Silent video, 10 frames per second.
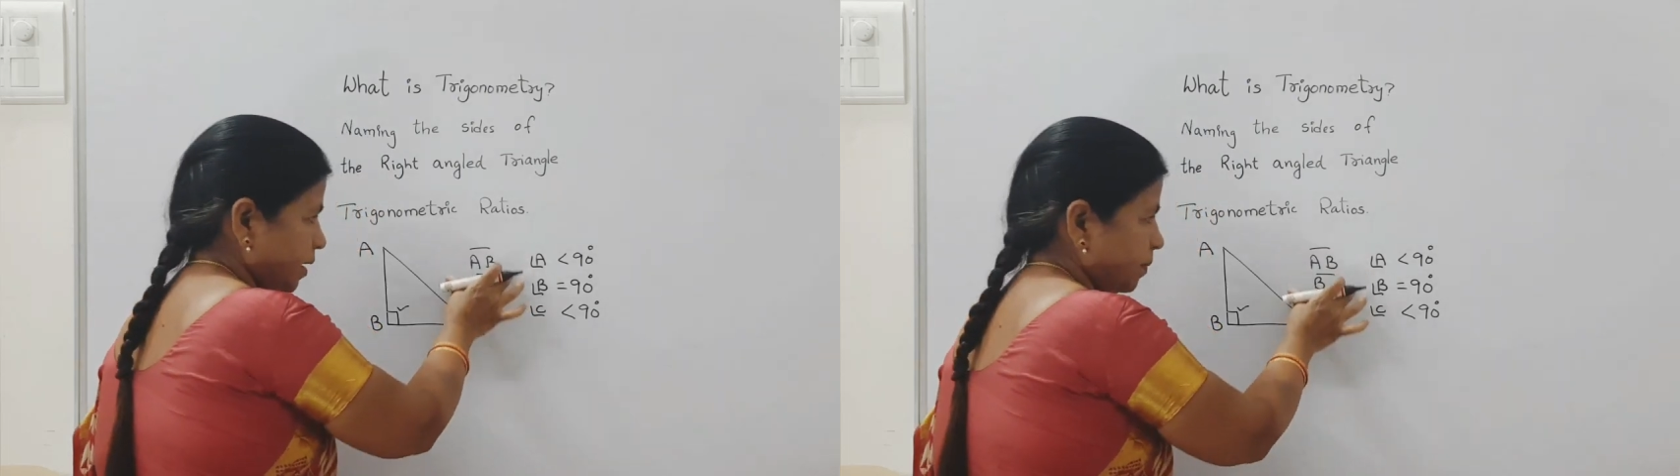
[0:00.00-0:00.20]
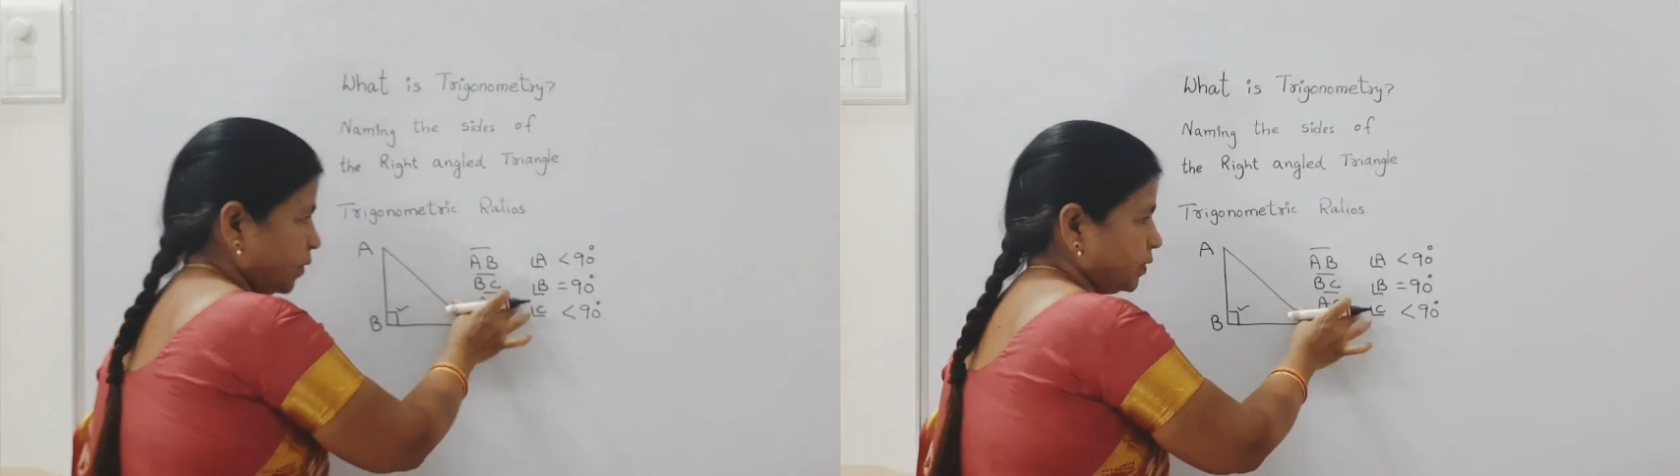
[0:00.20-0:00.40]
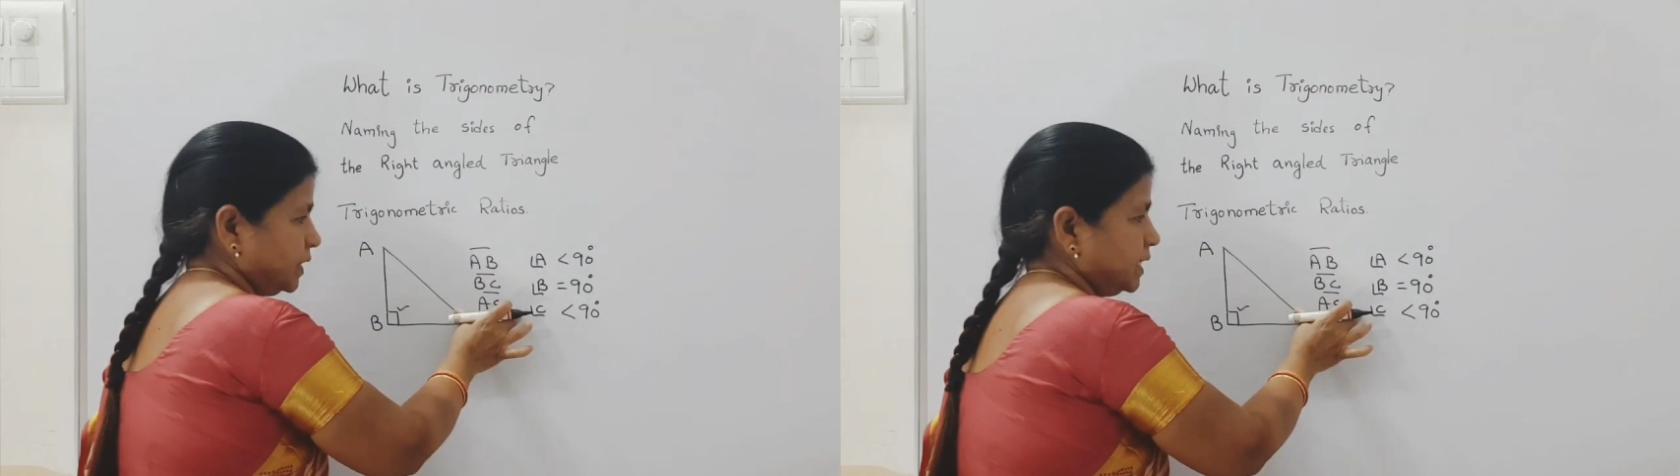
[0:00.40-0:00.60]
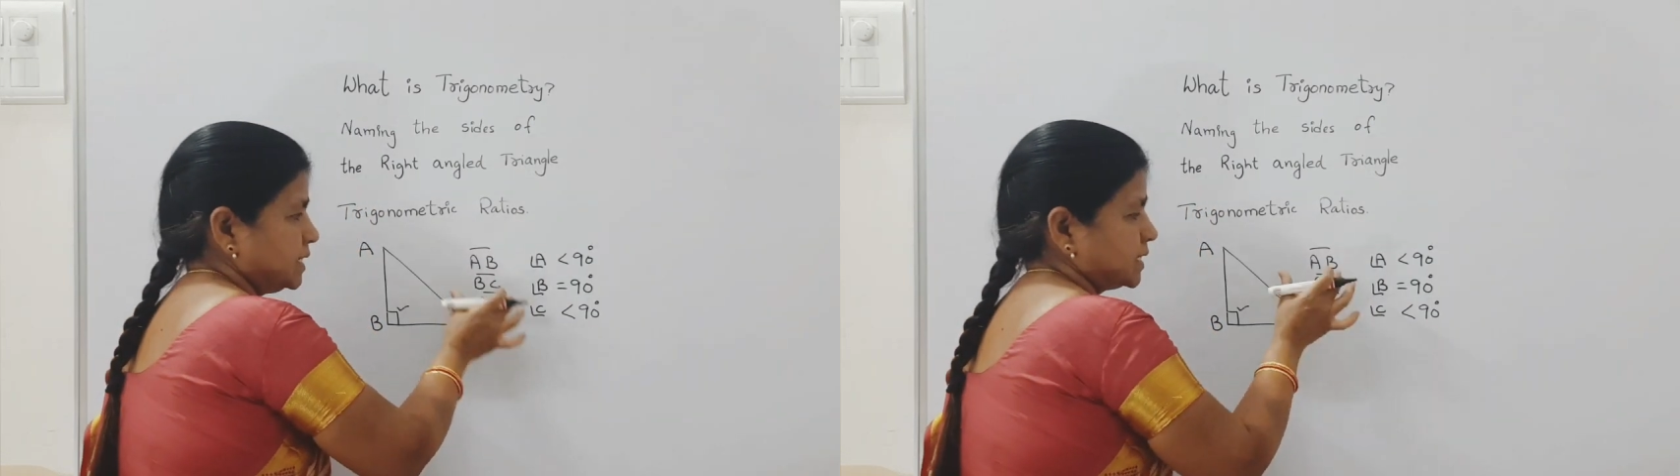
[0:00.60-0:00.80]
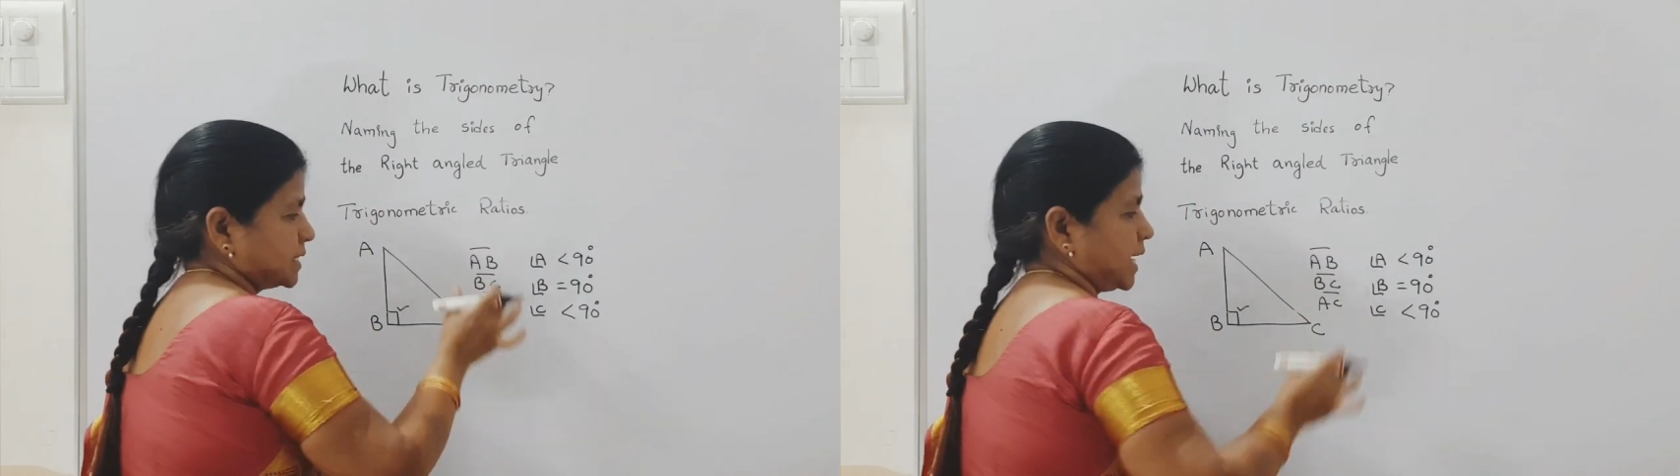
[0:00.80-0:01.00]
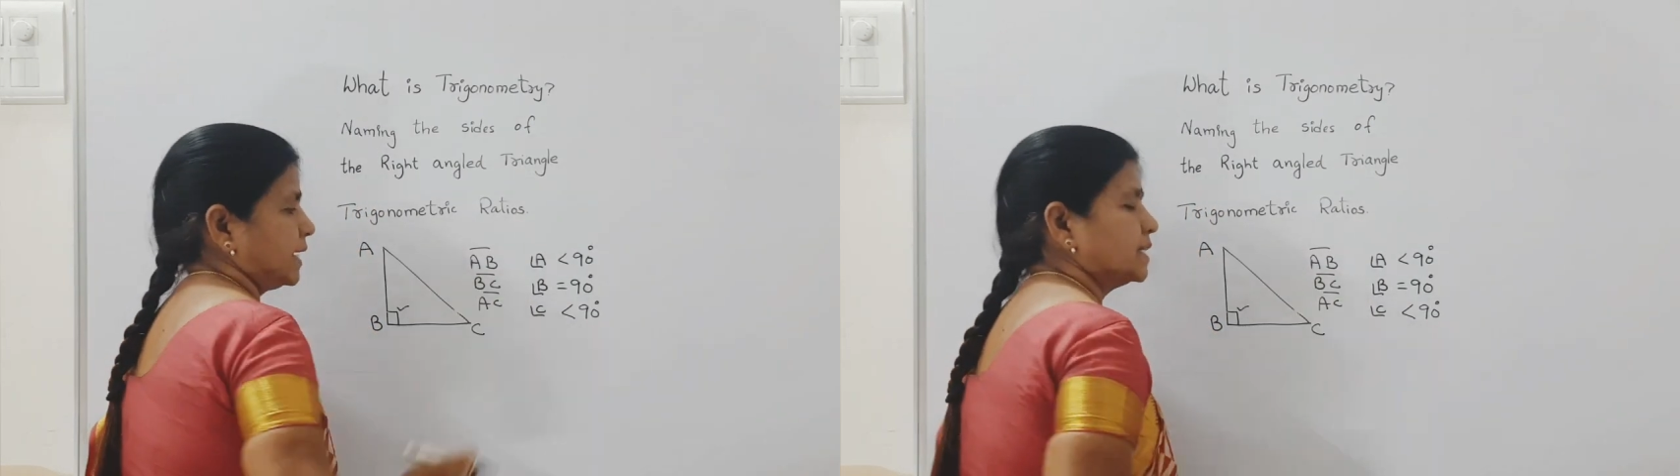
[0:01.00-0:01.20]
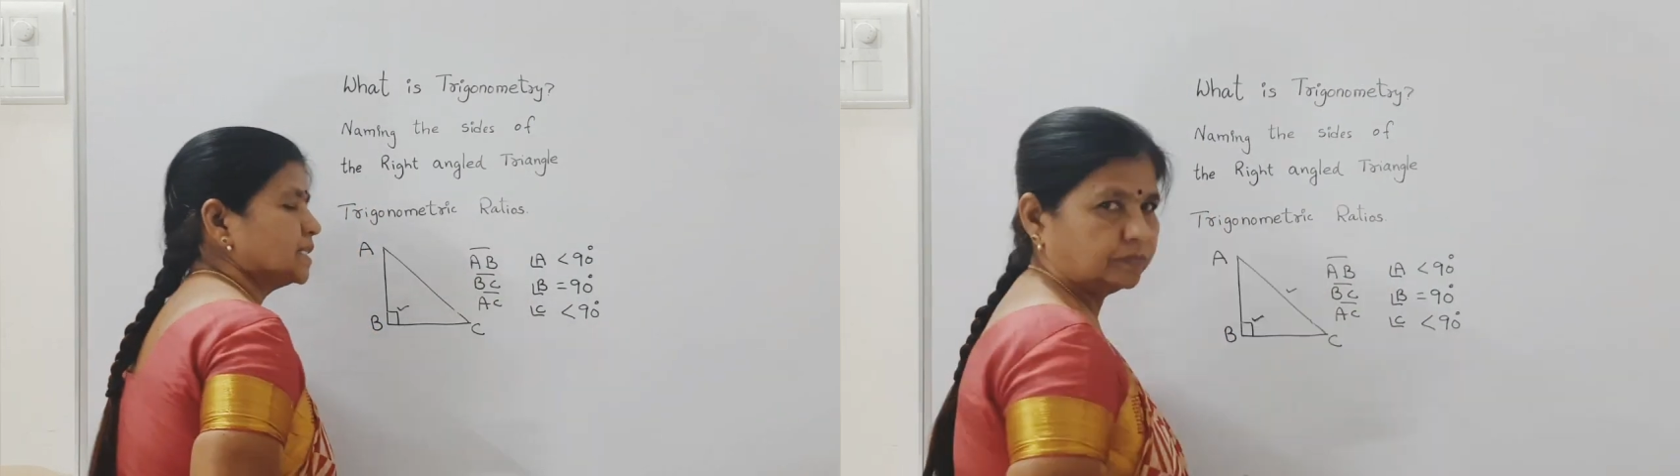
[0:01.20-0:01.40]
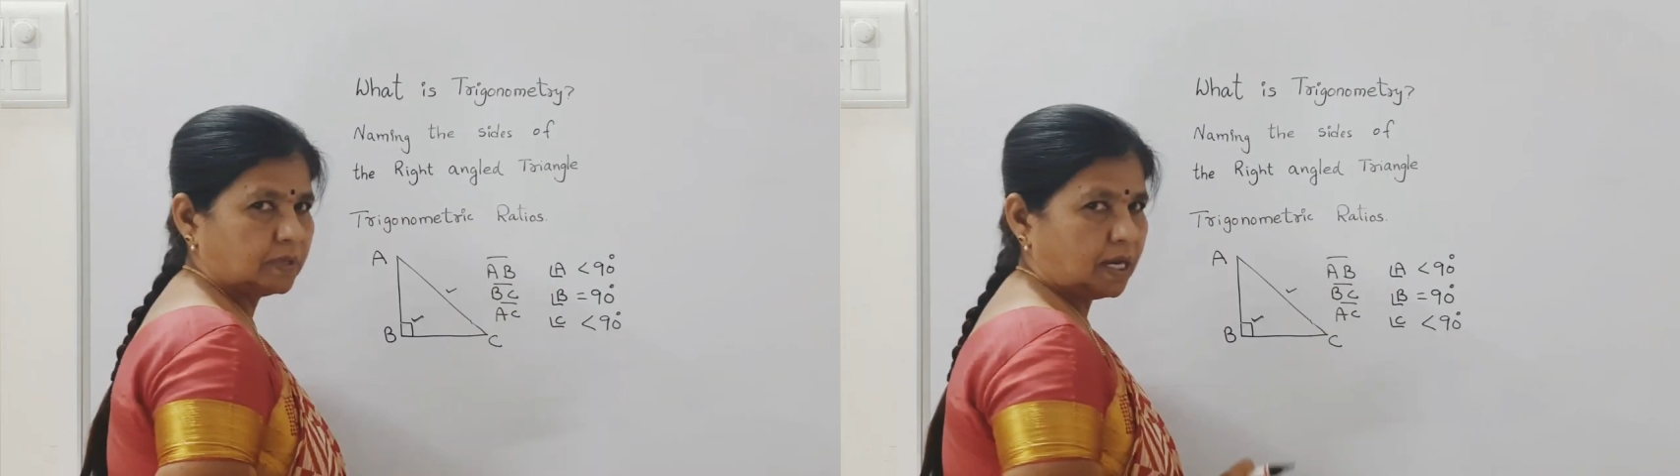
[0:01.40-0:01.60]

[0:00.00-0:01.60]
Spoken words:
about these sides?